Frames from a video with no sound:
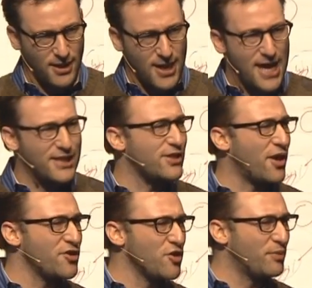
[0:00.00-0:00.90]
And it's not
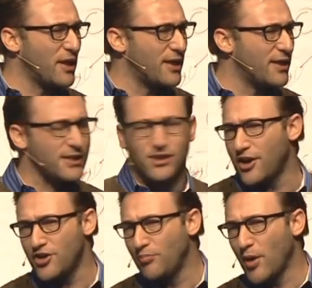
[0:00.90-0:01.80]
in your blood, and it's not
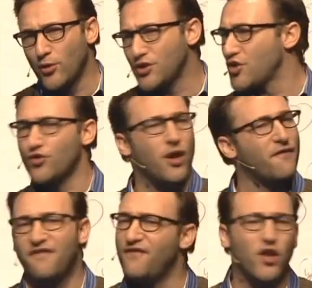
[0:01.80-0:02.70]
in your bones, and you're not
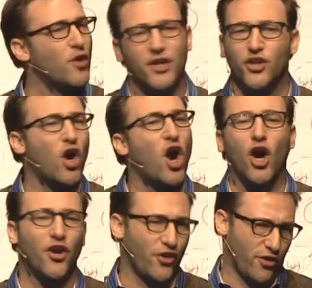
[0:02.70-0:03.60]
following your
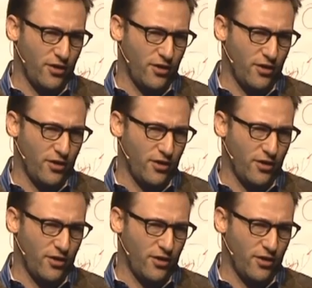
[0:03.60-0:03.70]
heart.